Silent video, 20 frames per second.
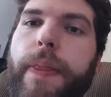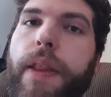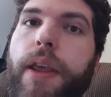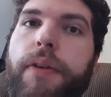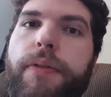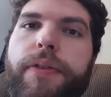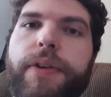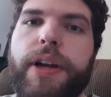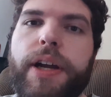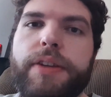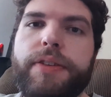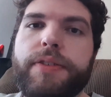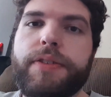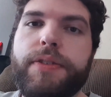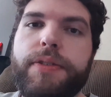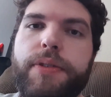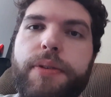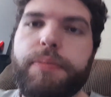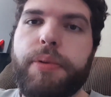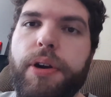I forgot to
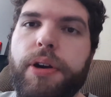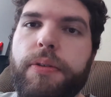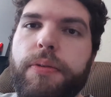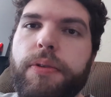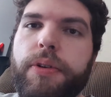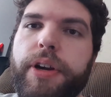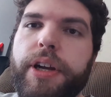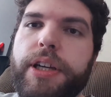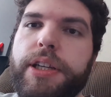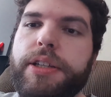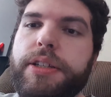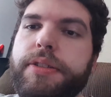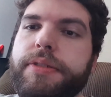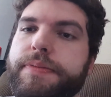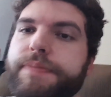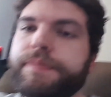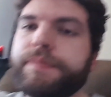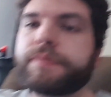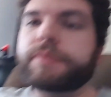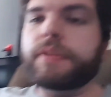do the part where I eat.
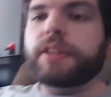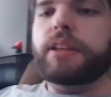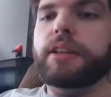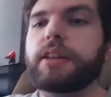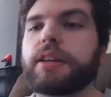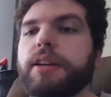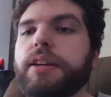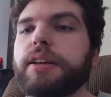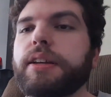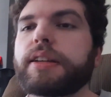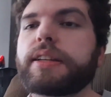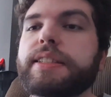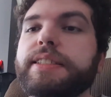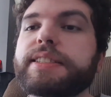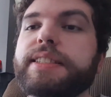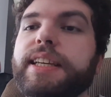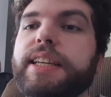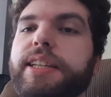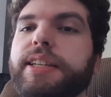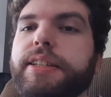
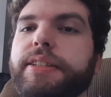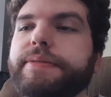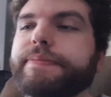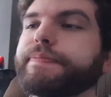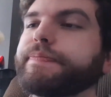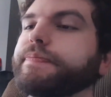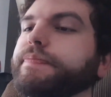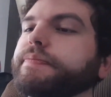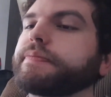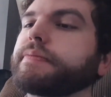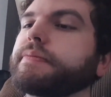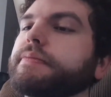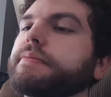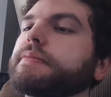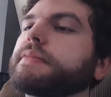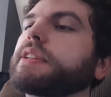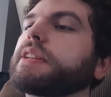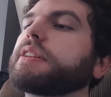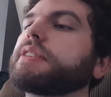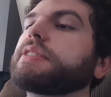Dia.
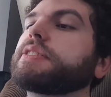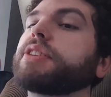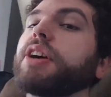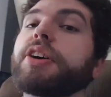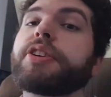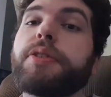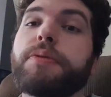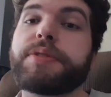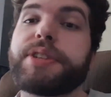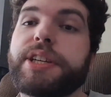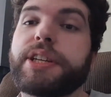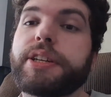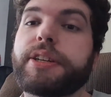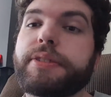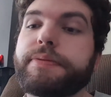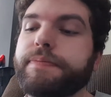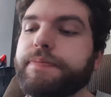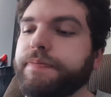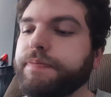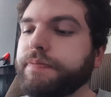Dono
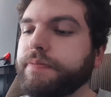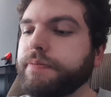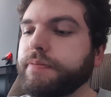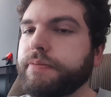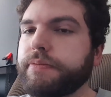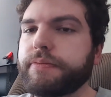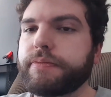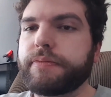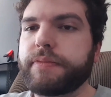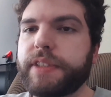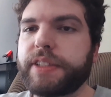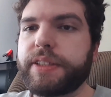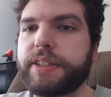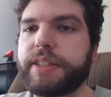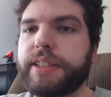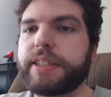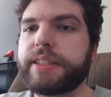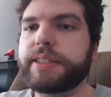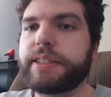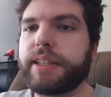dia. Let's look
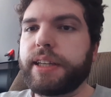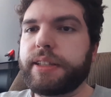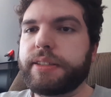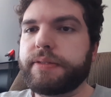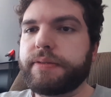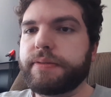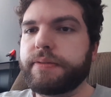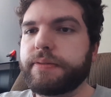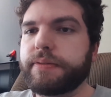at the inside.